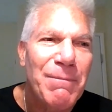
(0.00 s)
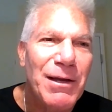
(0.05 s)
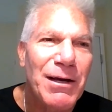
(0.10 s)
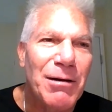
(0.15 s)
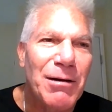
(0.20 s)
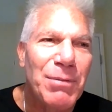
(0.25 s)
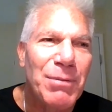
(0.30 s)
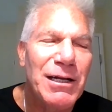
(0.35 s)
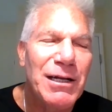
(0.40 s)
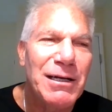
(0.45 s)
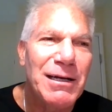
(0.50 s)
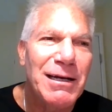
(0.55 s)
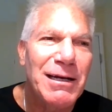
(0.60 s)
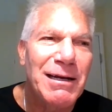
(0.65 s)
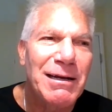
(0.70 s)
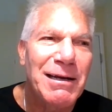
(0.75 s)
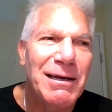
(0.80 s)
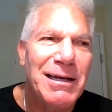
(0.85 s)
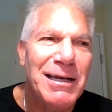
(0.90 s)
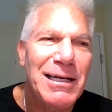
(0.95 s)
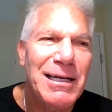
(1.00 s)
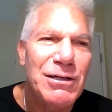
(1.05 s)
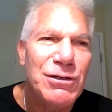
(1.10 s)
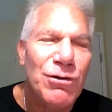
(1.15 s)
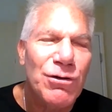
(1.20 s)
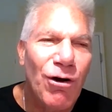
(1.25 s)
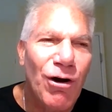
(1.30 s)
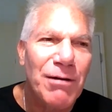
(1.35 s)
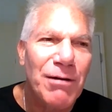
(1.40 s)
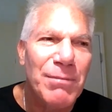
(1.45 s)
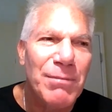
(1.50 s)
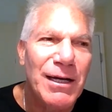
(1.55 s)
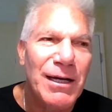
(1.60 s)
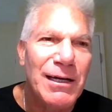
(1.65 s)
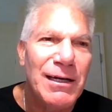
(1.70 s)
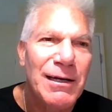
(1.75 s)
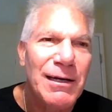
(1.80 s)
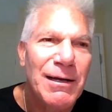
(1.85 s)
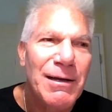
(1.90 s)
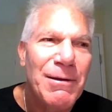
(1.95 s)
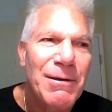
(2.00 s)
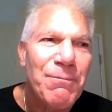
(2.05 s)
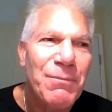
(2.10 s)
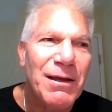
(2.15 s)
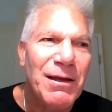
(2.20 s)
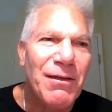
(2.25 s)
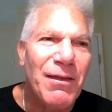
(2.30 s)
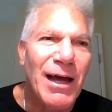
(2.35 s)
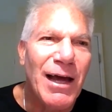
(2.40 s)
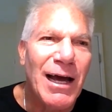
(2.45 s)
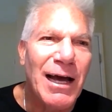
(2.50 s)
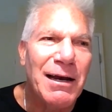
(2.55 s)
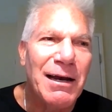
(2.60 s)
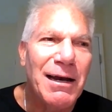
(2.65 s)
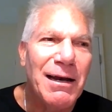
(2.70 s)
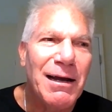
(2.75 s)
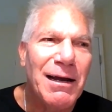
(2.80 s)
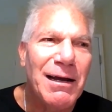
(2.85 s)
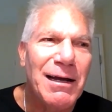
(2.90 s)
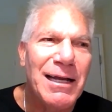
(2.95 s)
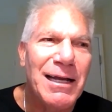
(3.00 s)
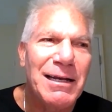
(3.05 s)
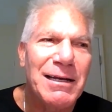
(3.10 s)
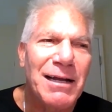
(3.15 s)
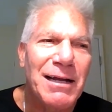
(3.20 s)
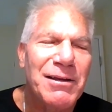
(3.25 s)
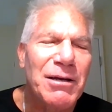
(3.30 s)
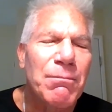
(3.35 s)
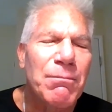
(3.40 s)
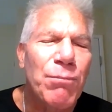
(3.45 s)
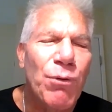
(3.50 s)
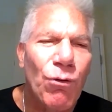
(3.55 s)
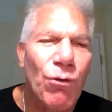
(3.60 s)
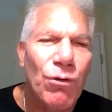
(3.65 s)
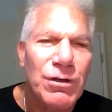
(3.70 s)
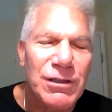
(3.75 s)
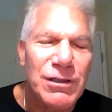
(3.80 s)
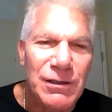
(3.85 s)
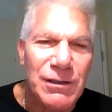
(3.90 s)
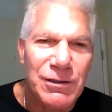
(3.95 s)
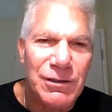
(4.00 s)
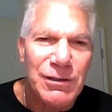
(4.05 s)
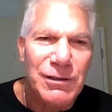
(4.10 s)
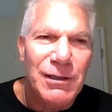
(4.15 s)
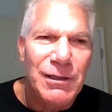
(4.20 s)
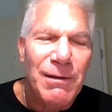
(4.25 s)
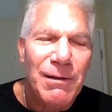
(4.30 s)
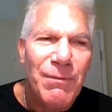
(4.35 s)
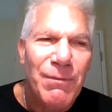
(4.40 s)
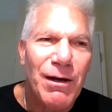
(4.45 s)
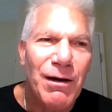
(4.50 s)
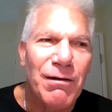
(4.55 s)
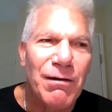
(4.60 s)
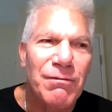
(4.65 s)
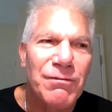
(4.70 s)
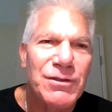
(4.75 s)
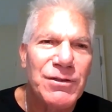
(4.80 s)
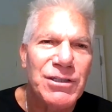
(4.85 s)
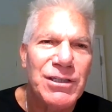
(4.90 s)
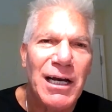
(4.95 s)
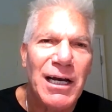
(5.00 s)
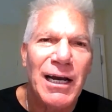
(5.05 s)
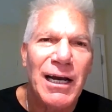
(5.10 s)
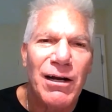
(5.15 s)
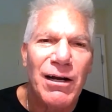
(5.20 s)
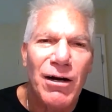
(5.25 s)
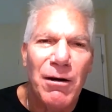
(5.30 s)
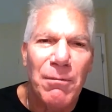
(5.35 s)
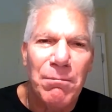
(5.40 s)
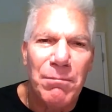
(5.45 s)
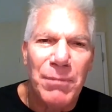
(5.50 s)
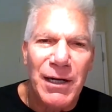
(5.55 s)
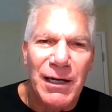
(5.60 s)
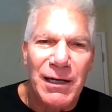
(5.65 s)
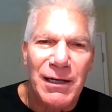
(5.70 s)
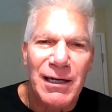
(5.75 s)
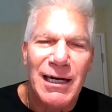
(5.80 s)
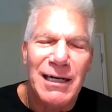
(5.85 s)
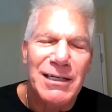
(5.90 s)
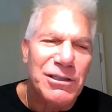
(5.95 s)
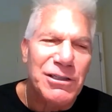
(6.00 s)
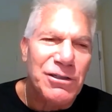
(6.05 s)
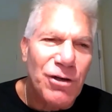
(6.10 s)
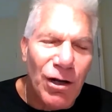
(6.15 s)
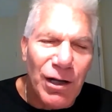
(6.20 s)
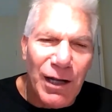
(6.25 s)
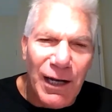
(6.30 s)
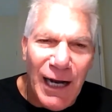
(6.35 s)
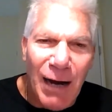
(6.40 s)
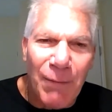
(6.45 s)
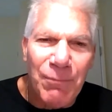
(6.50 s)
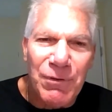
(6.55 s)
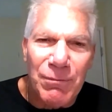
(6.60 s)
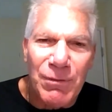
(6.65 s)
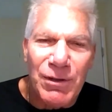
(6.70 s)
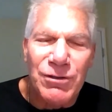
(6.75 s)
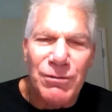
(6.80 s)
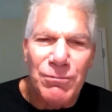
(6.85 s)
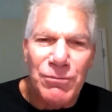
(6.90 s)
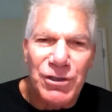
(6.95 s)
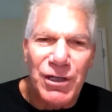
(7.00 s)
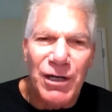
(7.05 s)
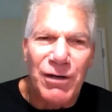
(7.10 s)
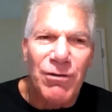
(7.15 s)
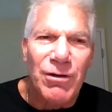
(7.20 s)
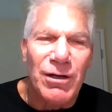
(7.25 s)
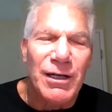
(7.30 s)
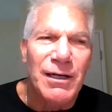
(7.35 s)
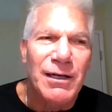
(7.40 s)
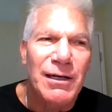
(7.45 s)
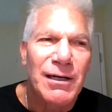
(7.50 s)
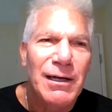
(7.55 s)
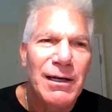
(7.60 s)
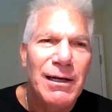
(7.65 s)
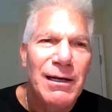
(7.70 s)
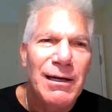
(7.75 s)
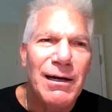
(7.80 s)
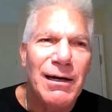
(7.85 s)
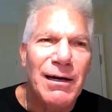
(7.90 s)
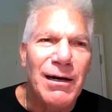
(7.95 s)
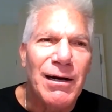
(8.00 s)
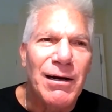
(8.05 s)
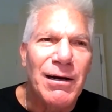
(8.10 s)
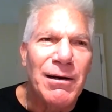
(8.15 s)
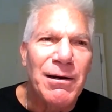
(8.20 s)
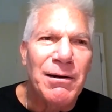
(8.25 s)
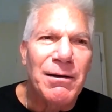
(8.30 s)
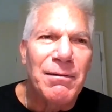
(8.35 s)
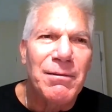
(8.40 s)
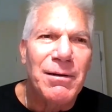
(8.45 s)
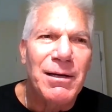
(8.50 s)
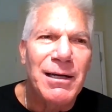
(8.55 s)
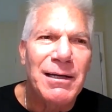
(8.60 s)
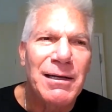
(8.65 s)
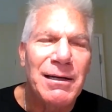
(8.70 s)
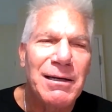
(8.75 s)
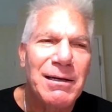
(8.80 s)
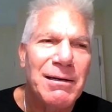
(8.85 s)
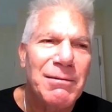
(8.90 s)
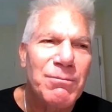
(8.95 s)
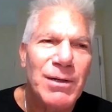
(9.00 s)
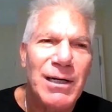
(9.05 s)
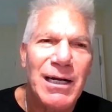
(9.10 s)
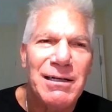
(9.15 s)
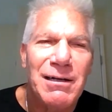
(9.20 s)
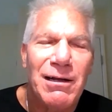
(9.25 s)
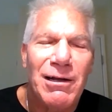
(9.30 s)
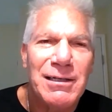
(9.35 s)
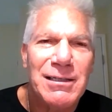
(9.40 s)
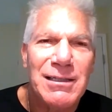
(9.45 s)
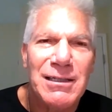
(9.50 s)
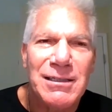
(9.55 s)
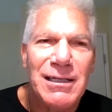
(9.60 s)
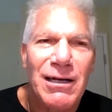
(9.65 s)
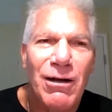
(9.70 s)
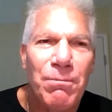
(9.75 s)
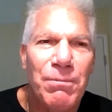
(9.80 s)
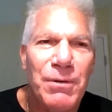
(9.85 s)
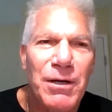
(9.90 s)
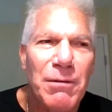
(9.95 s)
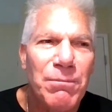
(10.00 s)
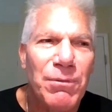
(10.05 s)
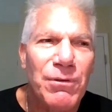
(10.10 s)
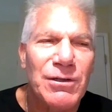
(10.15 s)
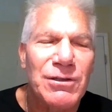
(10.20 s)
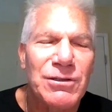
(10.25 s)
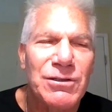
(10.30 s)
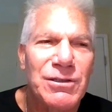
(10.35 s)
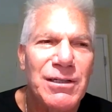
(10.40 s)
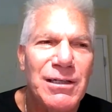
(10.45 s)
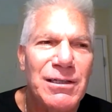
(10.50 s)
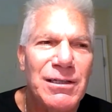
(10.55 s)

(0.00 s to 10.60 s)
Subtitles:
But he taught me that the importance of staying upbeat, and I just call it optimism generally. And what I'd like to tell people is